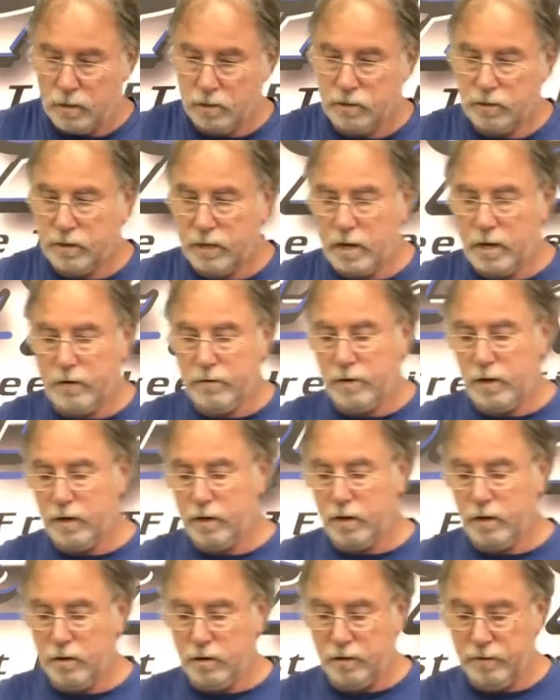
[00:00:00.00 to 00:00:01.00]
Slide
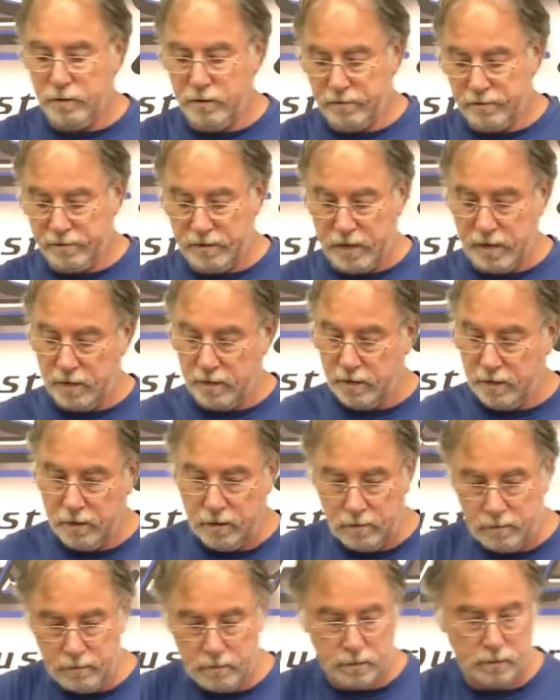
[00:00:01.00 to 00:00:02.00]
around here on this side
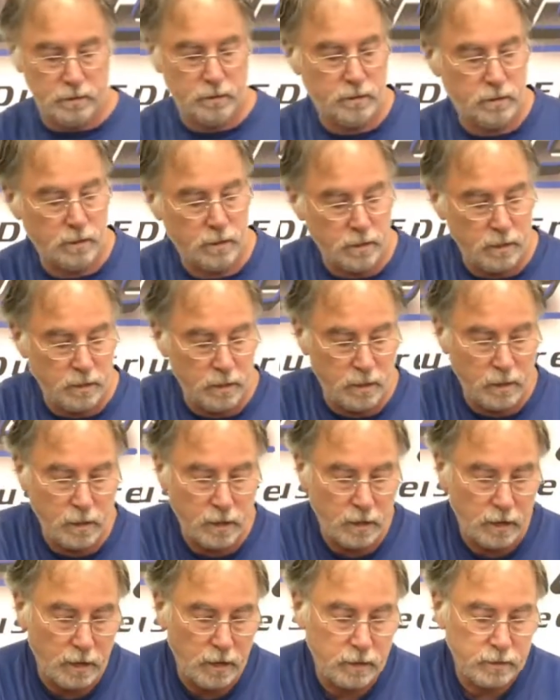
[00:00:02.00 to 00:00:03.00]
here.
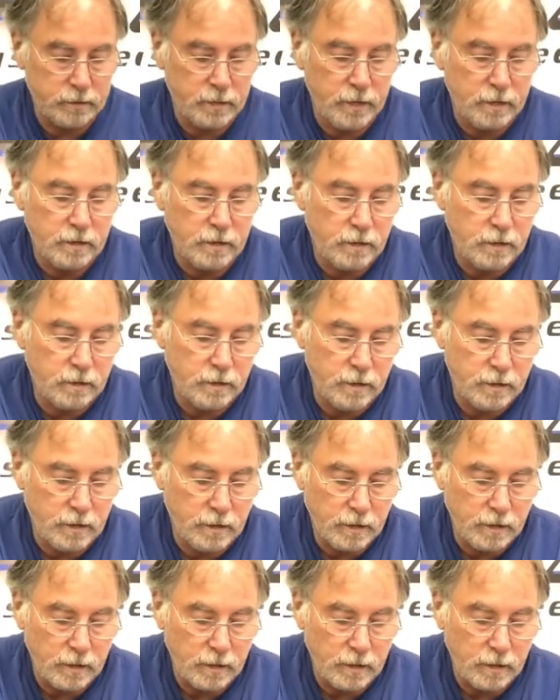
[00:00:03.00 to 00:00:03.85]
I'll take our